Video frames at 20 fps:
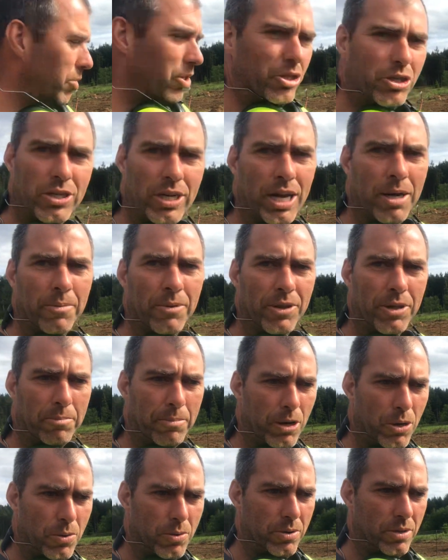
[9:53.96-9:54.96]
time on the
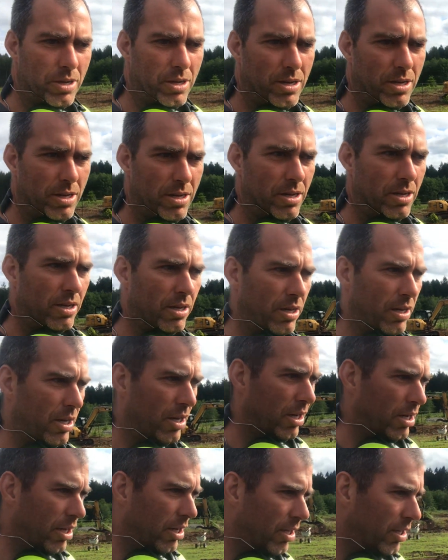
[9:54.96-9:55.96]
boat.
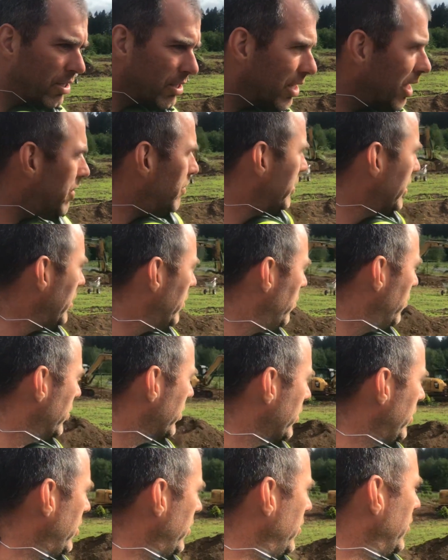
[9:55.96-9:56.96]
Time to get
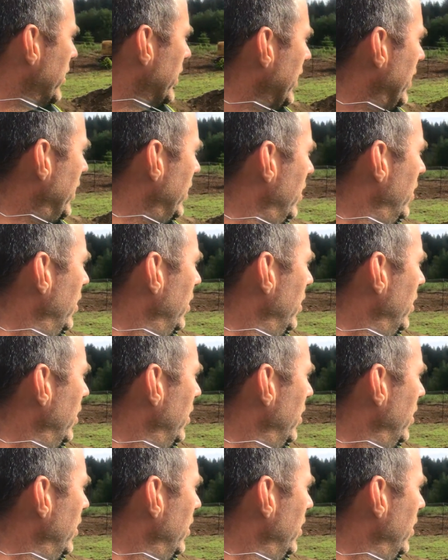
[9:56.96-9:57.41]
working hard again.